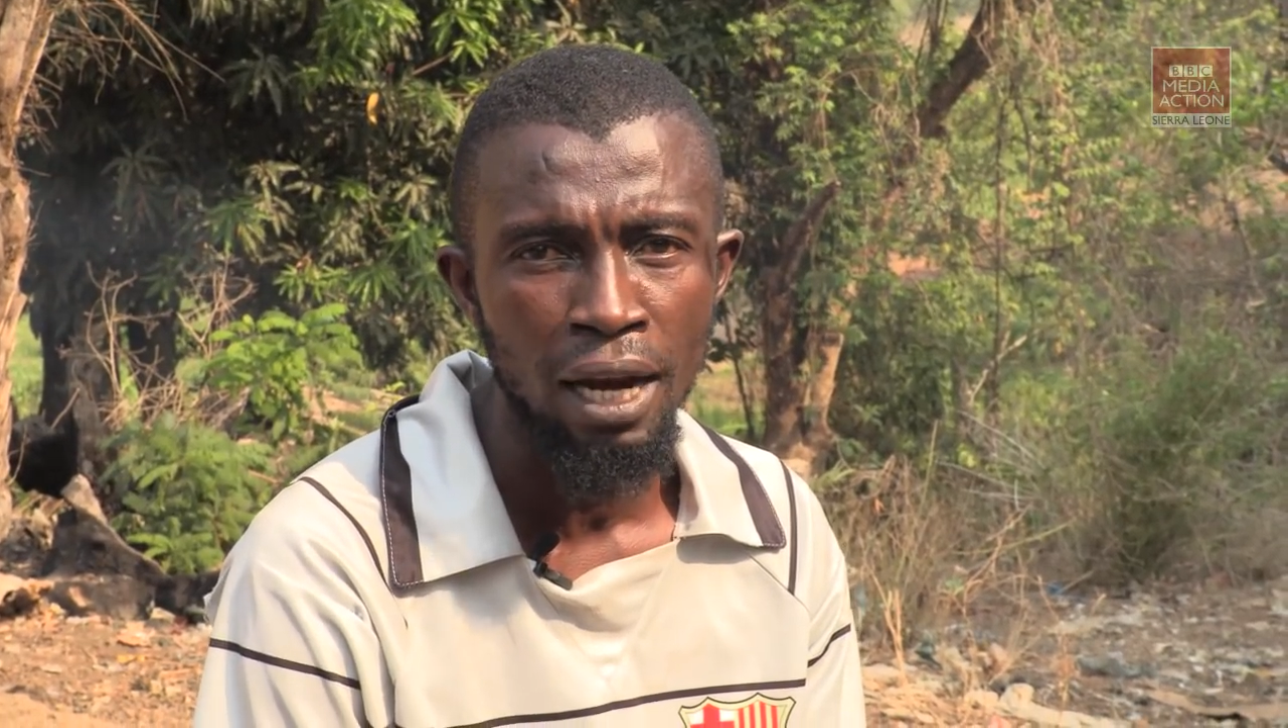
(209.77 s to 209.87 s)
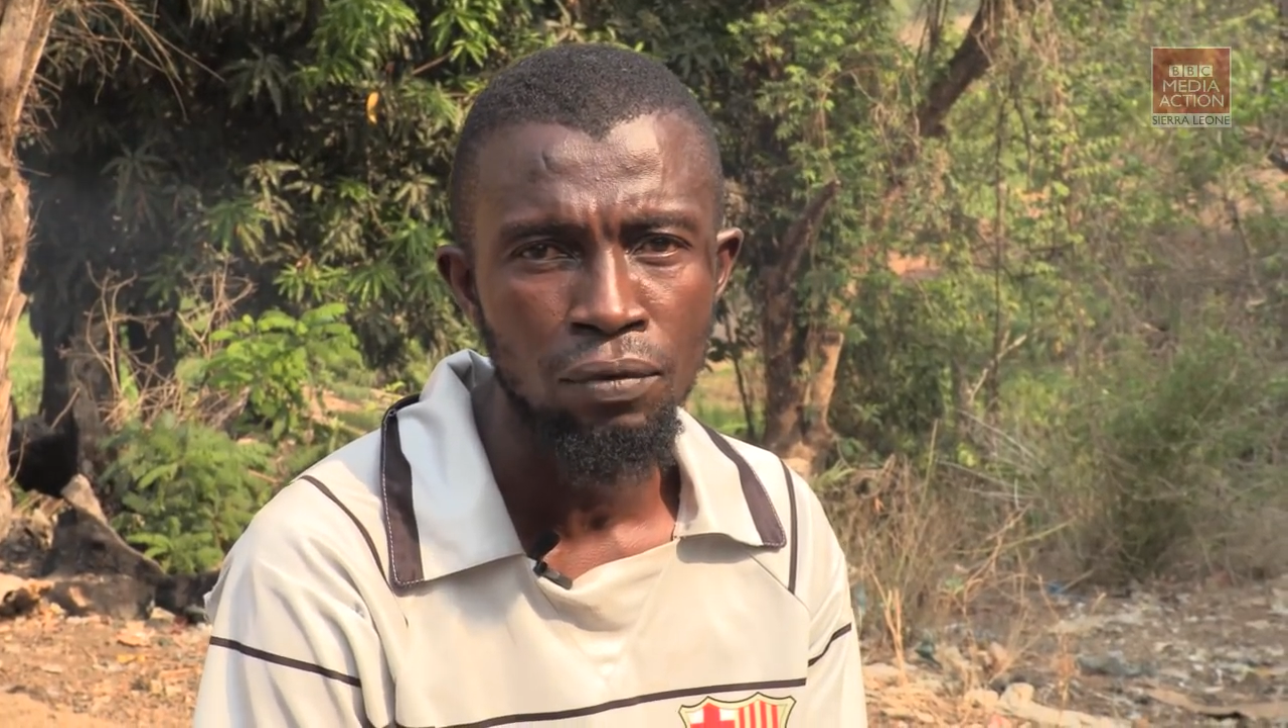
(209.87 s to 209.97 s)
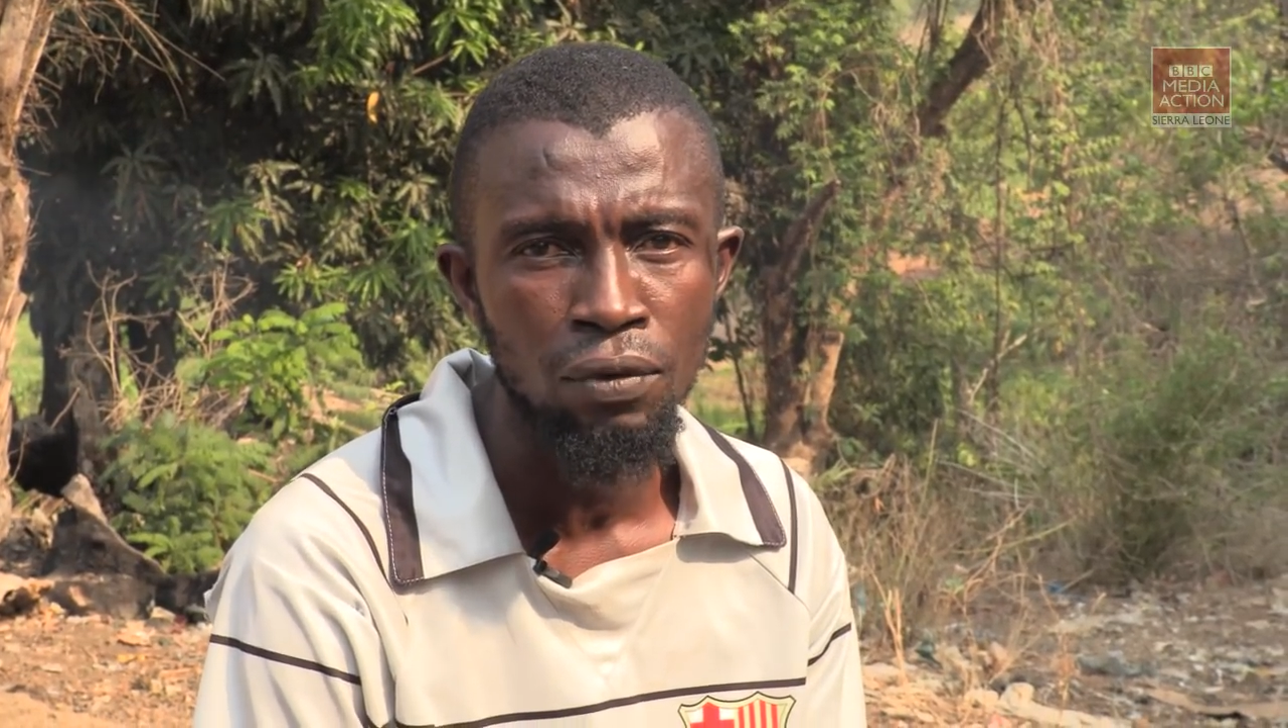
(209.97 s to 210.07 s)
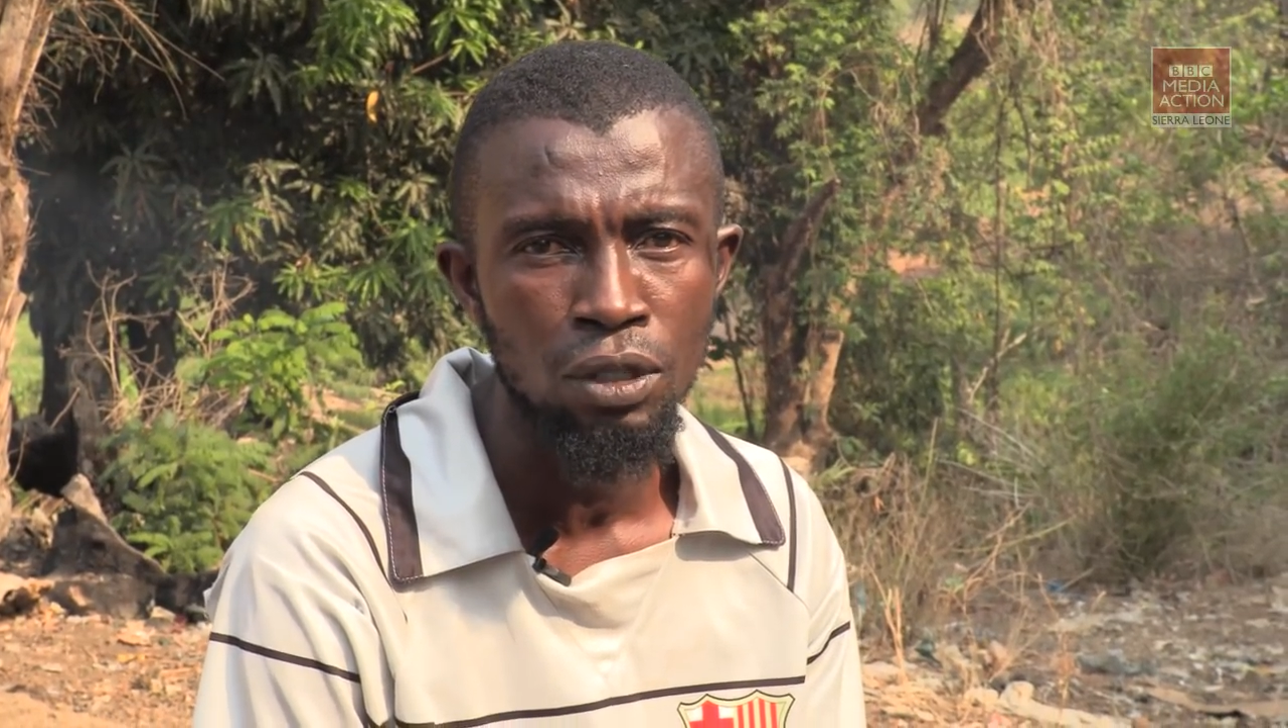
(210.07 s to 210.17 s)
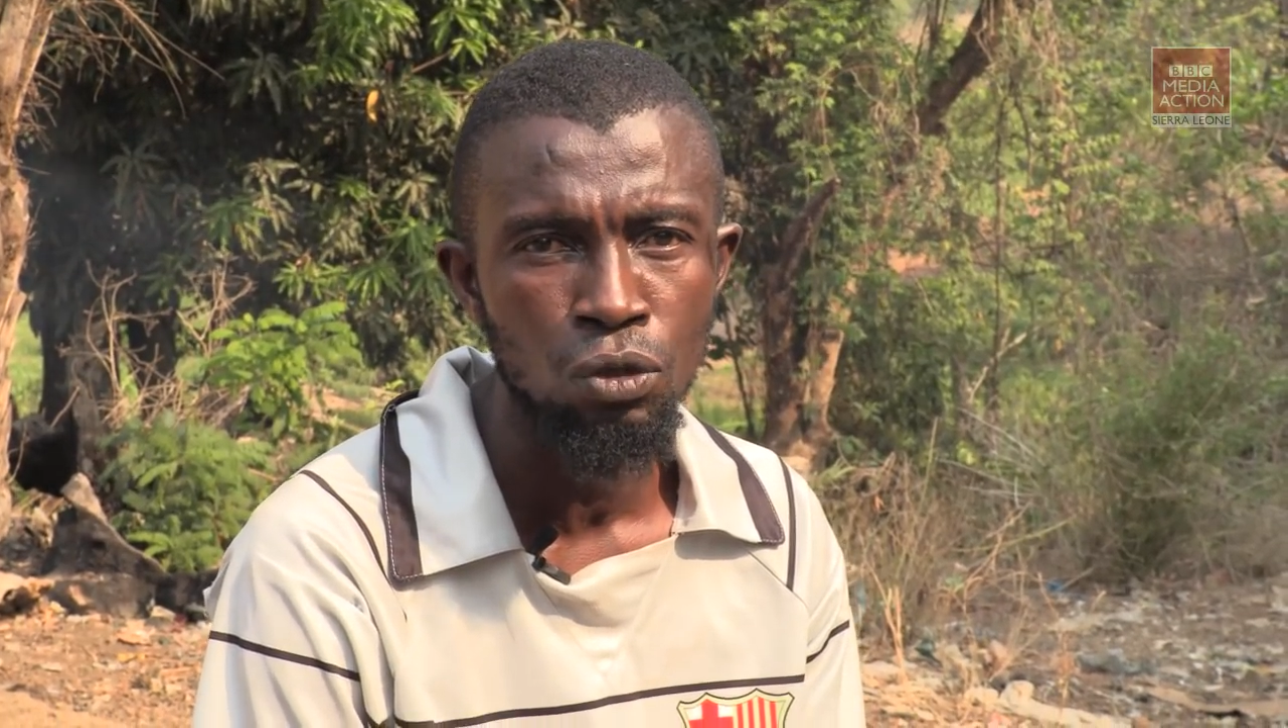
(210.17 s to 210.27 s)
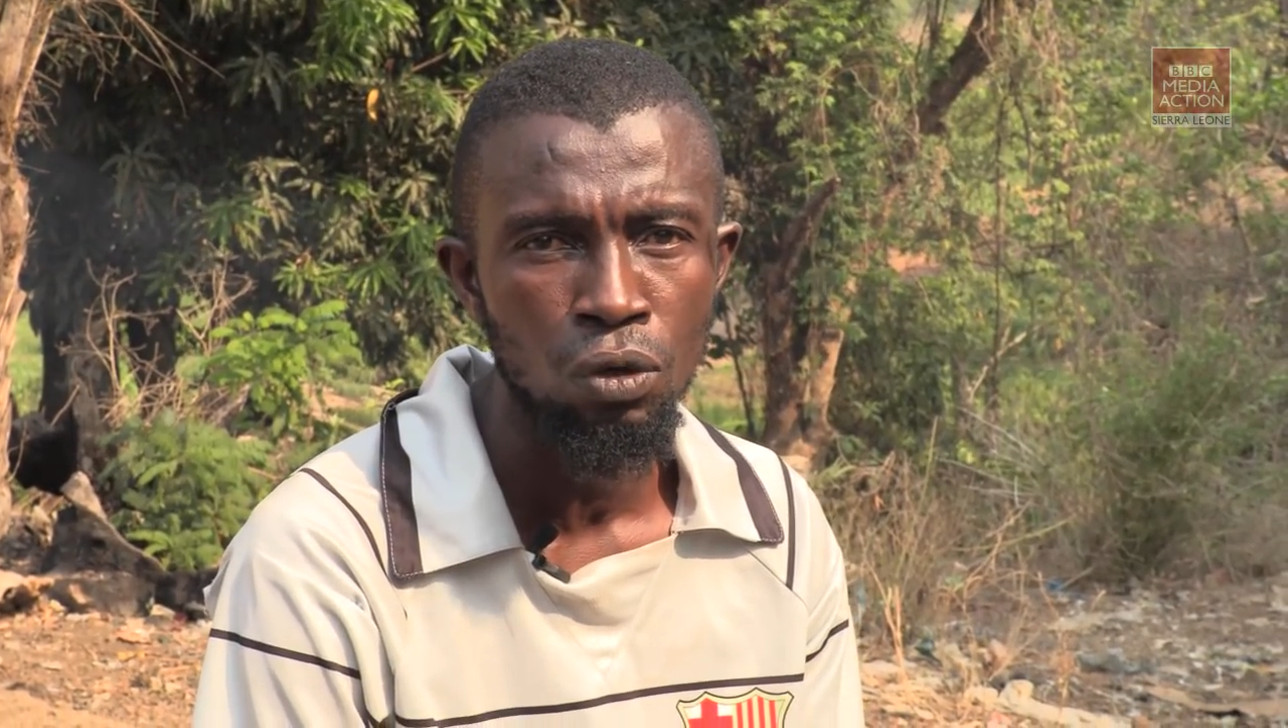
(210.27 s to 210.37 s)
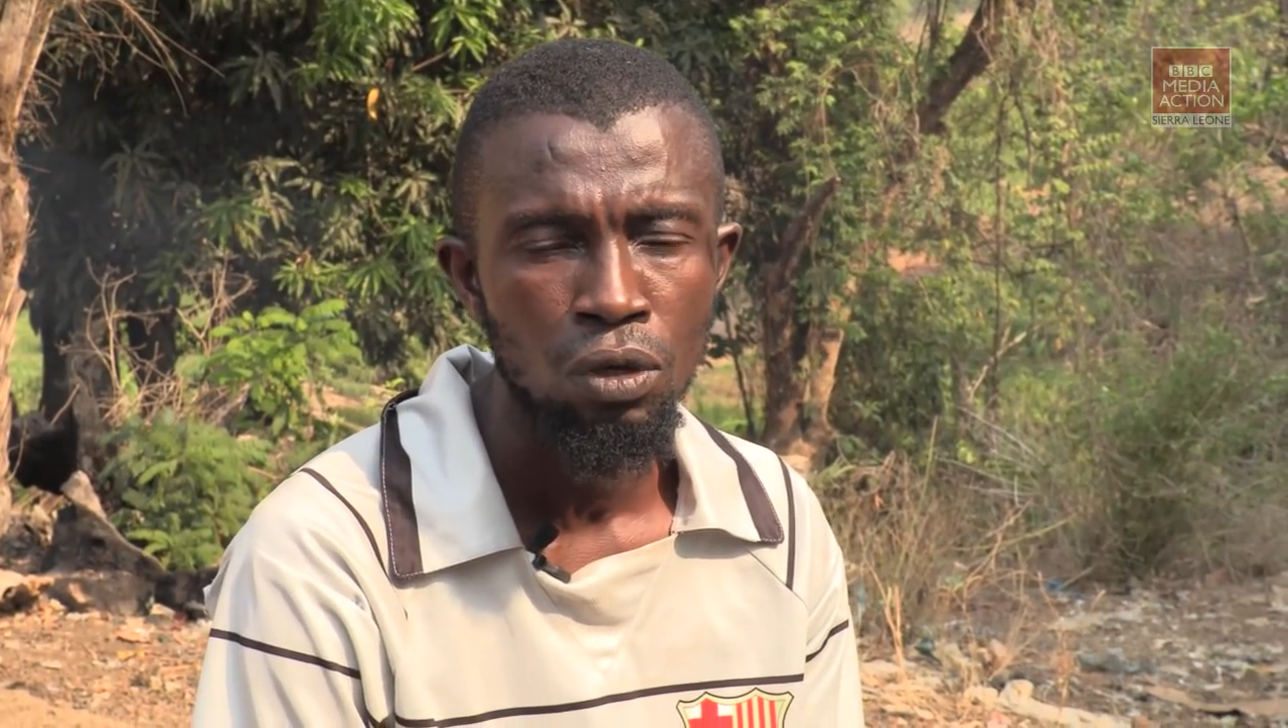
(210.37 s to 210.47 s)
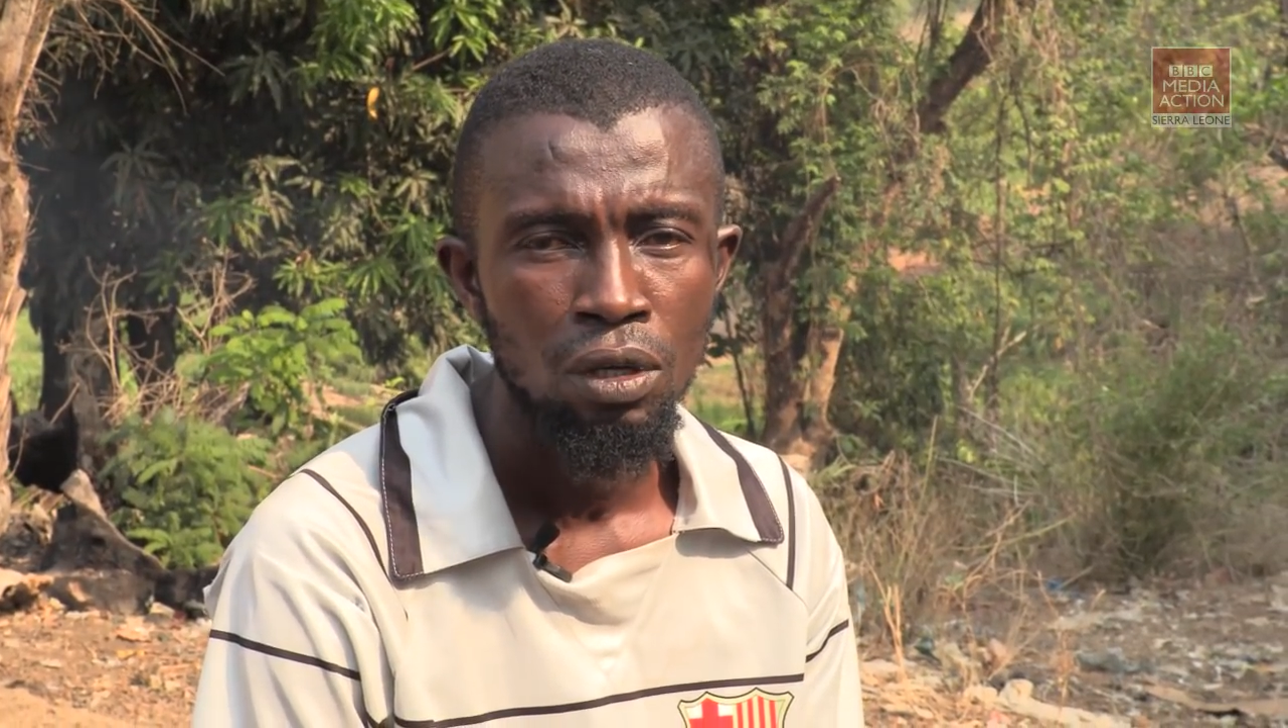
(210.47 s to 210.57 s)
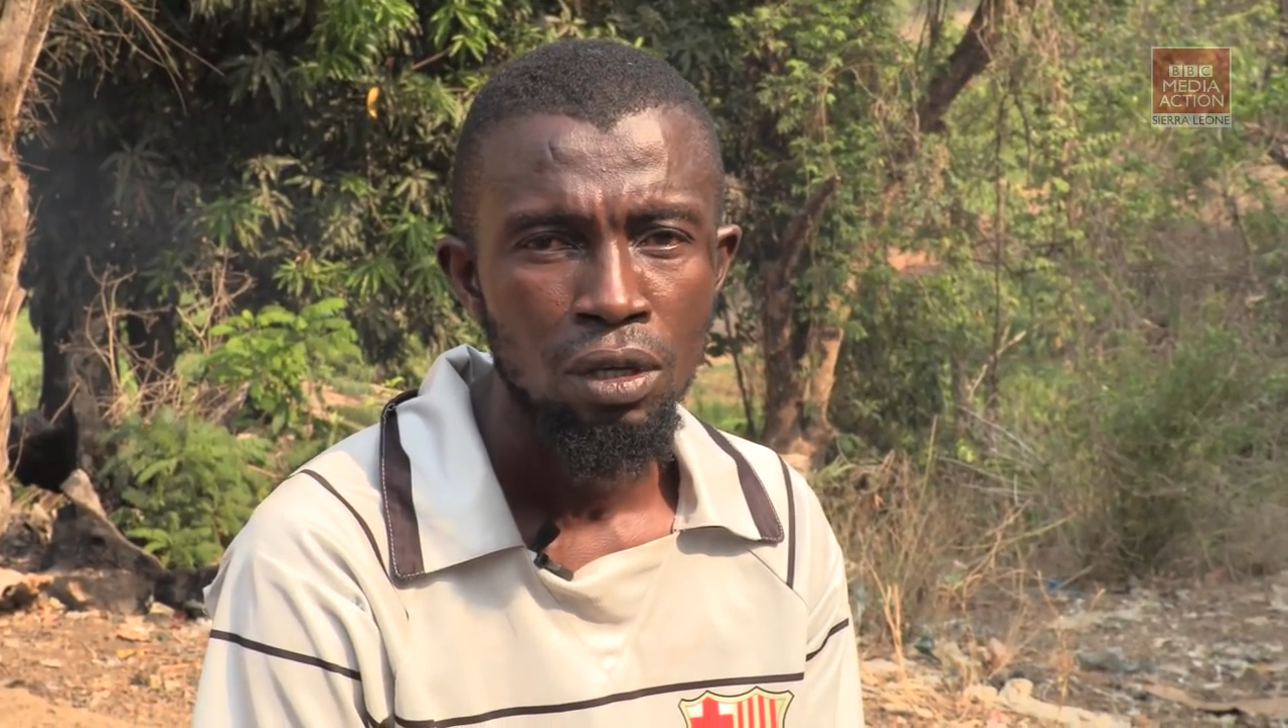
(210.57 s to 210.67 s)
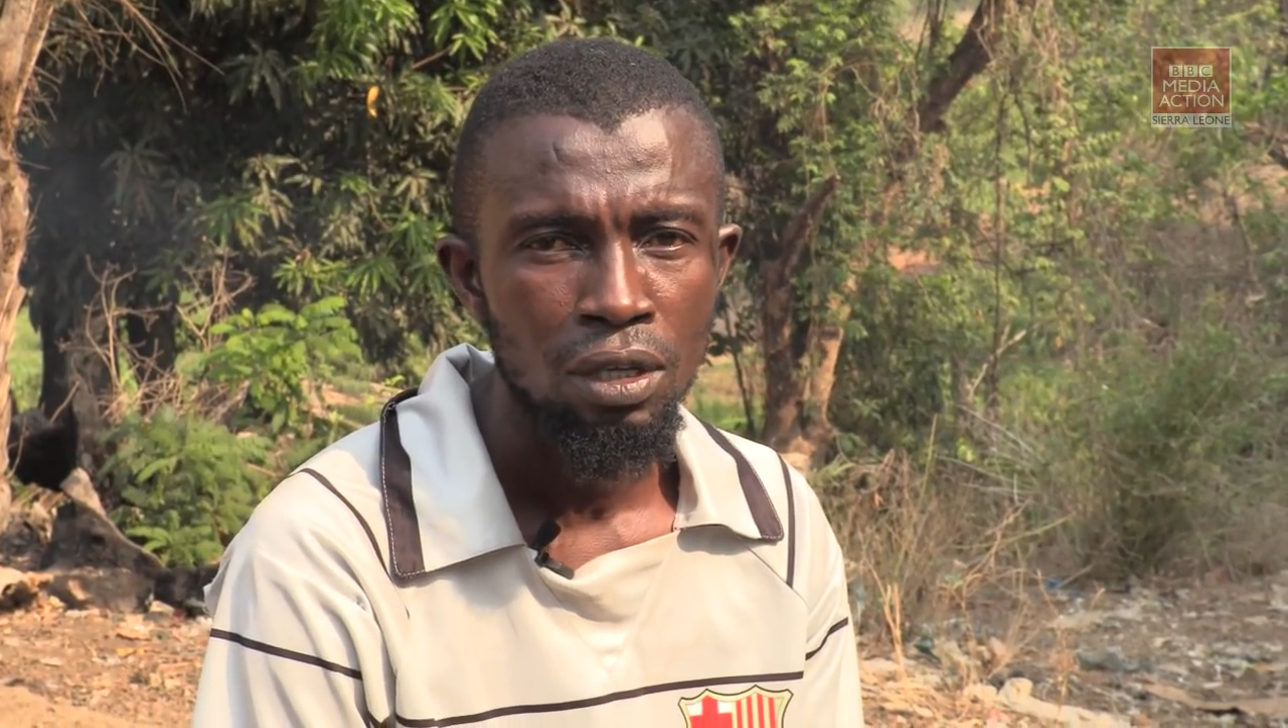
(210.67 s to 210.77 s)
in a free tone.